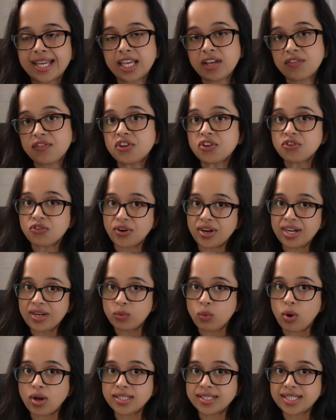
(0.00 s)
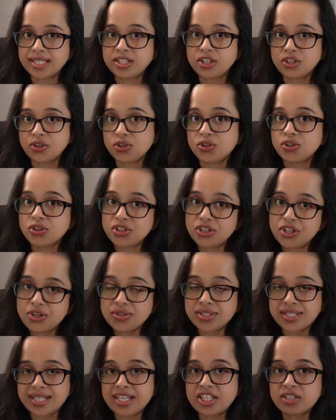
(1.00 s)
If you really wanted, you could
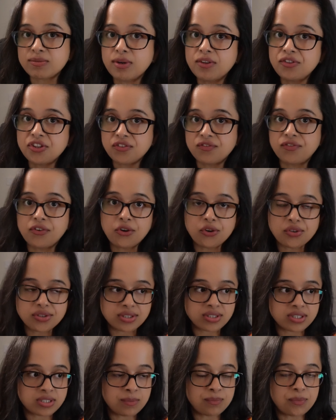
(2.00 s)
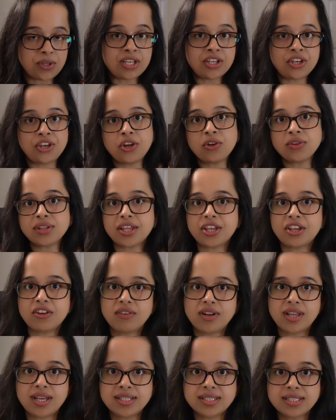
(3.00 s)
use each month to focus on something new that you've
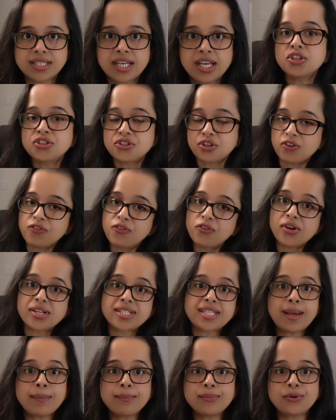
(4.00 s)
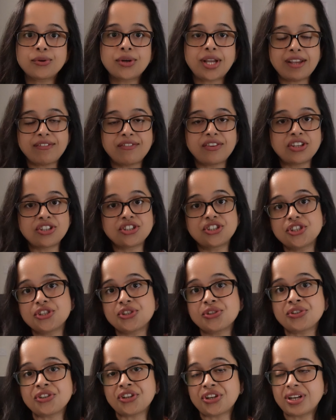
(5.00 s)
learned. So for example, if in
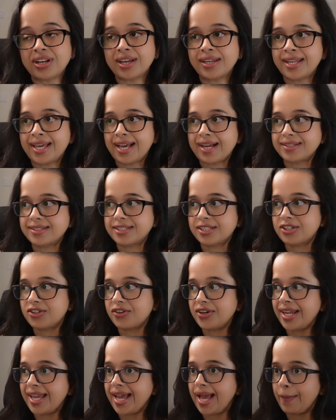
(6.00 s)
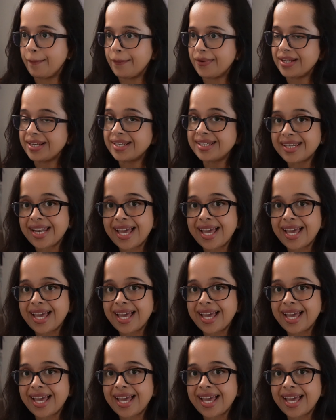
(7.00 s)
June you learned how to create ambient